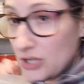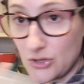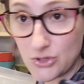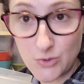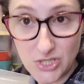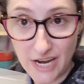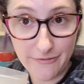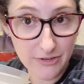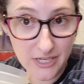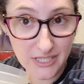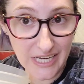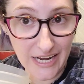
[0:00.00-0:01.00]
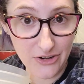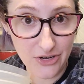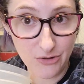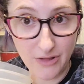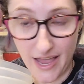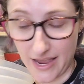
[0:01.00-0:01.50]
use whichever container
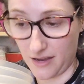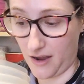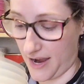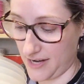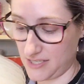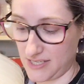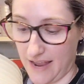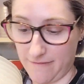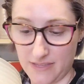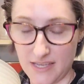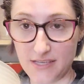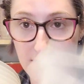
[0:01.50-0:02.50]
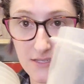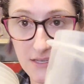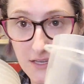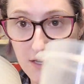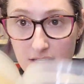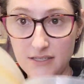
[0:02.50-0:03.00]
you like. I just have these
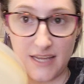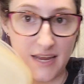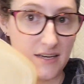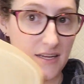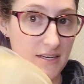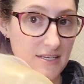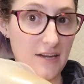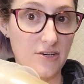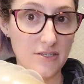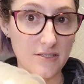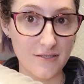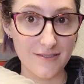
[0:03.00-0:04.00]
stained containers.